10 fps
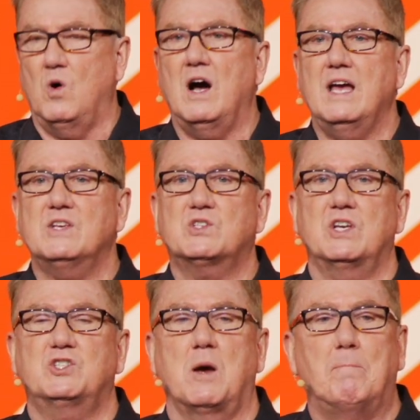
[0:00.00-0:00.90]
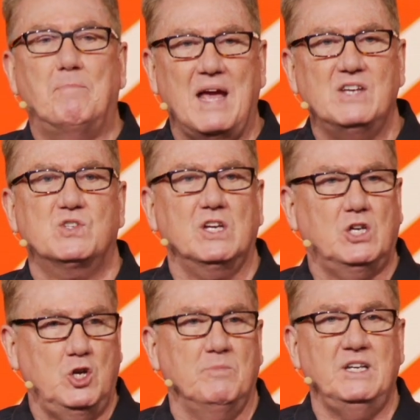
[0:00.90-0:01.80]
Why is such a
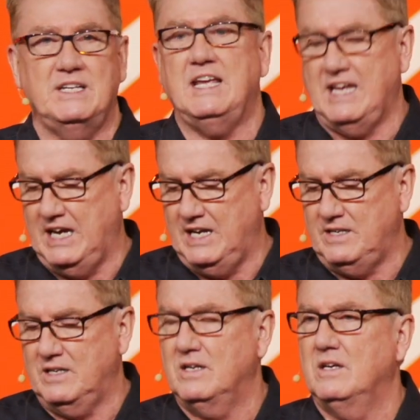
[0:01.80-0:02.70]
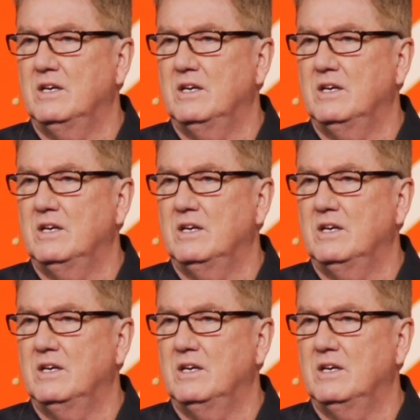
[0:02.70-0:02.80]
basic human need